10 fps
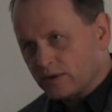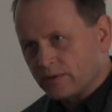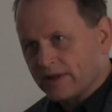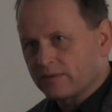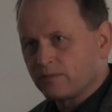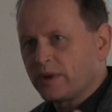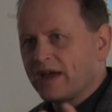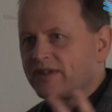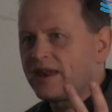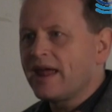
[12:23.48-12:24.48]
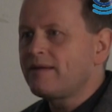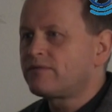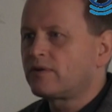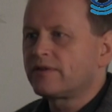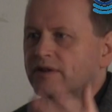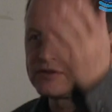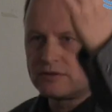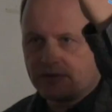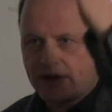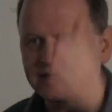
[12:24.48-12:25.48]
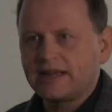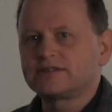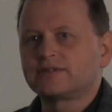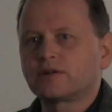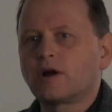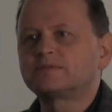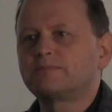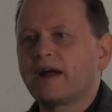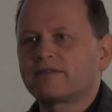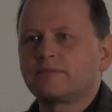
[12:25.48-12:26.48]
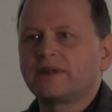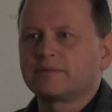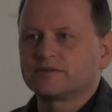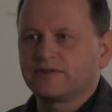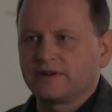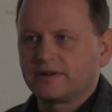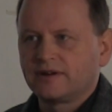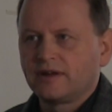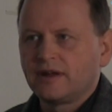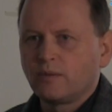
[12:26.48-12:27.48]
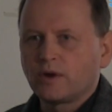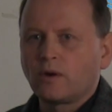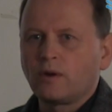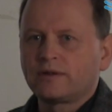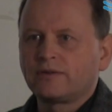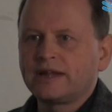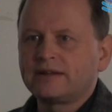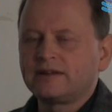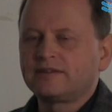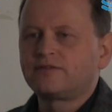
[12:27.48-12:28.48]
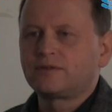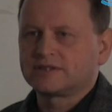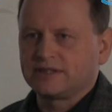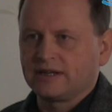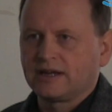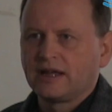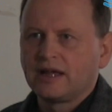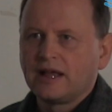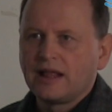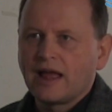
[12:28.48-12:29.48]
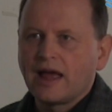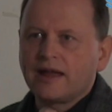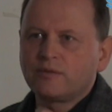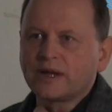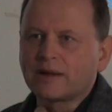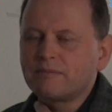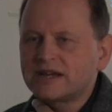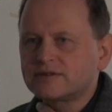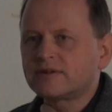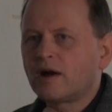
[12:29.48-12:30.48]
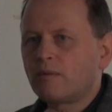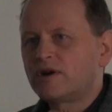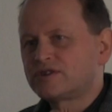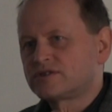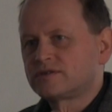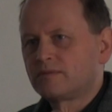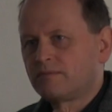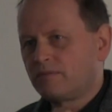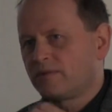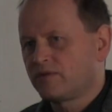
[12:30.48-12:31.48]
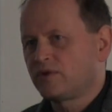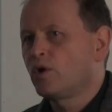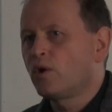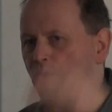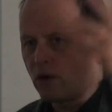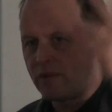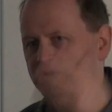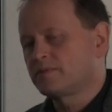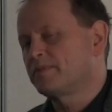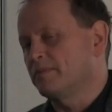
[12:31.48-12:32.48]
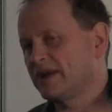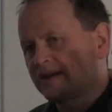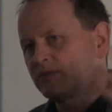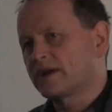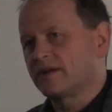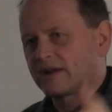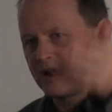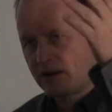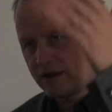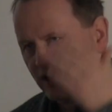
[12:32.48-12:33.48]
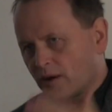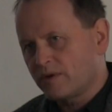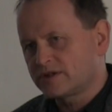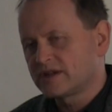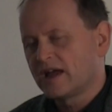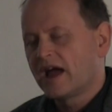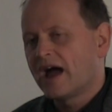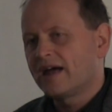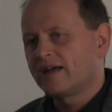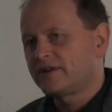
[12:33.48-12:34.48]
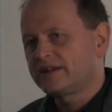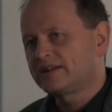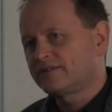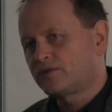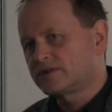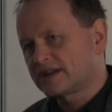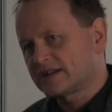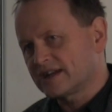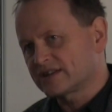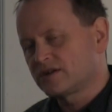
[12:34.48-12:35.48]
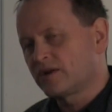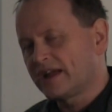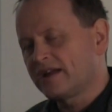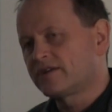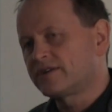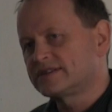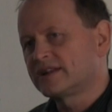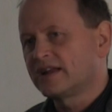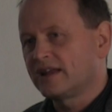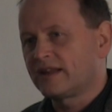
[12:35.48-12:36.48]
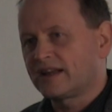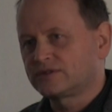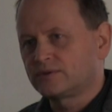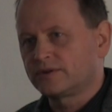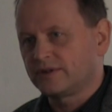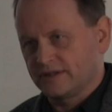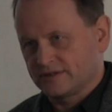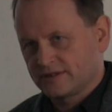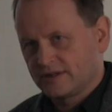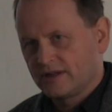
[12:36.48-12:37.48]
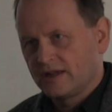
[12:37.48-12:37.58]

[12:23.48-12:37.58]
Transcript: told you that we have a name for this radiation that comes back from the atmosphere. We call it radiative forcing. And we can measure how much, if we know how much we've emitted, we can calculate how much radiative forcing has actually increased in the last 200 years.